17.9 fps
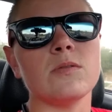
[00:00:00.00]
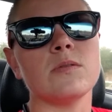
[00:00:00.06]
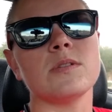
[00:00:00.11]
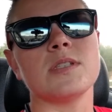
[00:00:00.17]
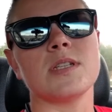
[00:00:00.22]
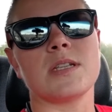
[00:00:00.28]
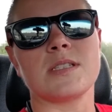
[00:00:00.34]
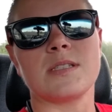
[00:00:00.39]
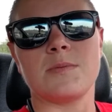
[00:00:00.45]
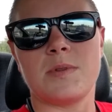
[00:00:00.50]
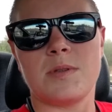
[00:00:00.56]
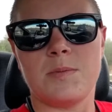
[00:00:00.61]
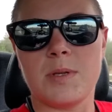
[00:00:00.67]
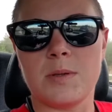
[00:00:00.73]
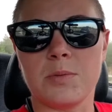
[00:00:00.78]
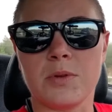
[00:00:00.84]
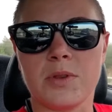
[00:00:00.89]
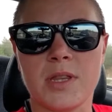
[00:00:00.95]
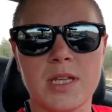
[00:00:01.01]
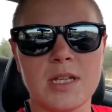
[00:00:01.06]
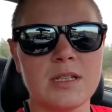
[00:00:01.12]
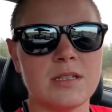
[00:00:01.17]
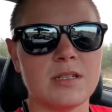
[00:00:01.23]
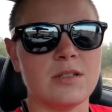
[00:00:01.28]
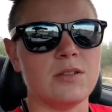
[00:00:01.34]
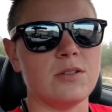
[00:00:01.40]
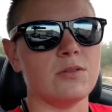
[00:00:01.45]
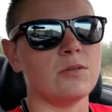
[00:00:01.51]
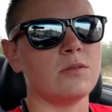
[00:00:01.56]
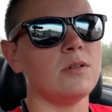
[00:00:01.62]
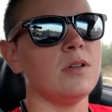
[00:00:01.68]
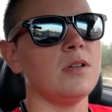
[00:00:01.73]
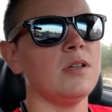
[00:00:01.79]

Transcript: It's not something people think to do.